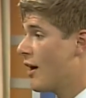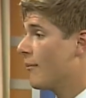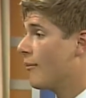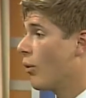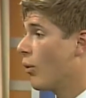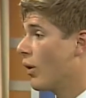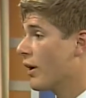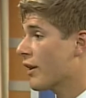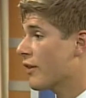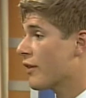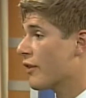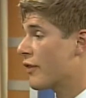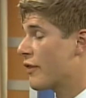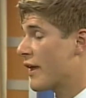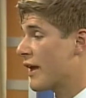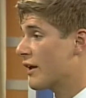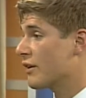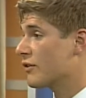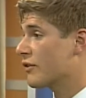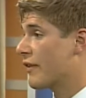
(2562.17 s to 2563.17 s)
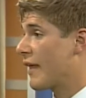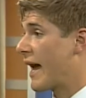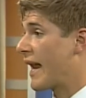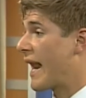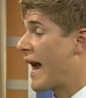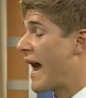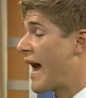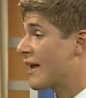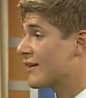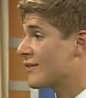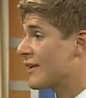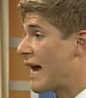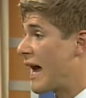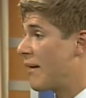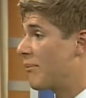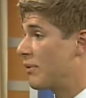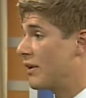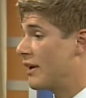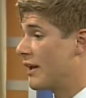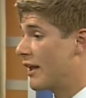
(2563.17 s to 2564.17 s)
But one of the things that has
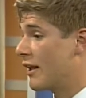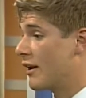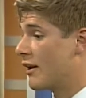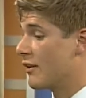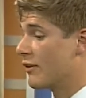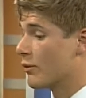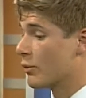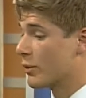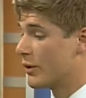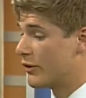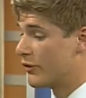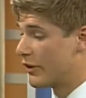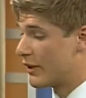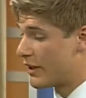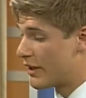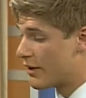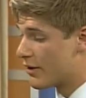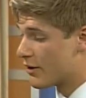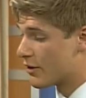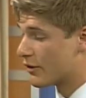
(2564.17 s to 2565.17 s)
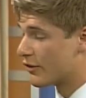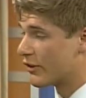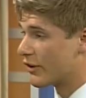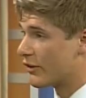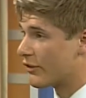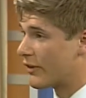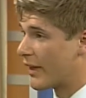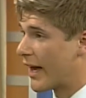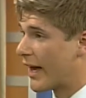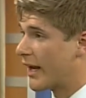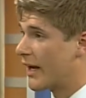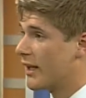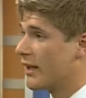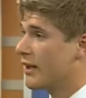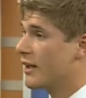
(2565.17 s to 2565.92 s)
happened in recent years is that